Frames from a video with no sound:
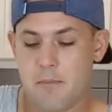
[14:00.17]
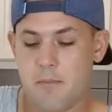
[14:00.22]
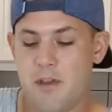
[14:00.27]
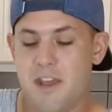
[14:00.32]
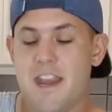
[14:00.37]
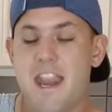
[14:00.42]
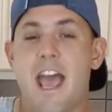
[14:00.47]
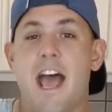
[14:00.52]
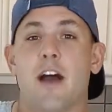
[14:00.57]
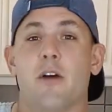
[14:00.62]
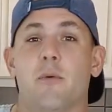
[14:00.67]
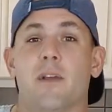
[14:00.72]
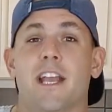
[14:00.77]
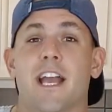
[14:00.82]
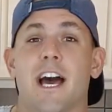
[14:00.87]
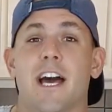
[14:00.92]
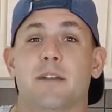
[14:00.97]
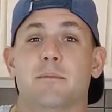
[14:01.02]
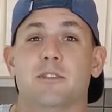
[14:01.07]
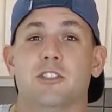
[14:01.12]
But now we
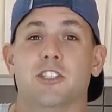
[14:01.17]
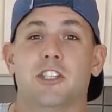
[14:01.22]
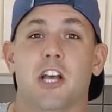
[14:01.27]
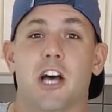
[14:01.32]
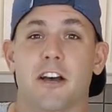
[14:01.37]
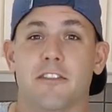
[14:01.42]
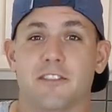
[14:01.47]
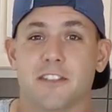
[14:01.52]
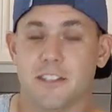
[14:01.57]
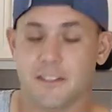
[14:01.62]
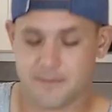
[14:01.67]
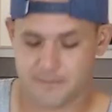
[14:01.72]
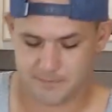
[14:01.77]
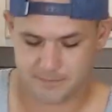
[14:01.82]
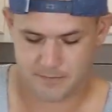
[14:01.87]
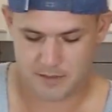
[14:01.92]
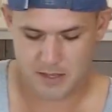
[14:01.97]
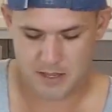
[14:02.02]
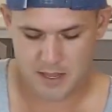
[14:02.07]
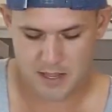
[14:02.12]
got them stuffed.
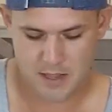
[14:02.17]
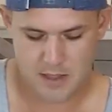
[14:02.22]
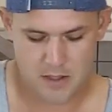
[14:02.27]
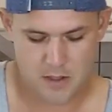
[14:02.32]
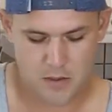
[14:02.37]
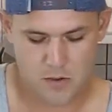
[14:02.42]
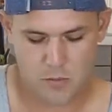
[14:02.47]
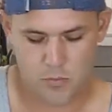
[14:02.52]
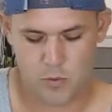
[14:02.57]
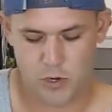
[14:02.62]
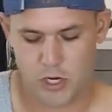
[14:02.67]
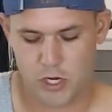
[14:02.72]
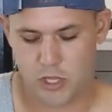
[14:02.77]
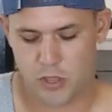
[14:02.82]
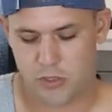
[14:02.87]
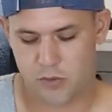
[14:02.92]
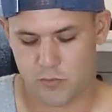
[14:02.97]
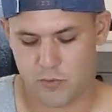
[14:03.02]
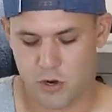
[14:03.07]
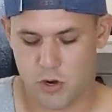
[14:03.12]
We're gonna
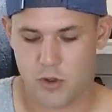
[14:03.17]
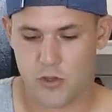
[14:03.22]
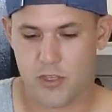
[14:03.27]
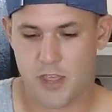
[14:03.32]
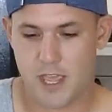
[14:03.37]
throw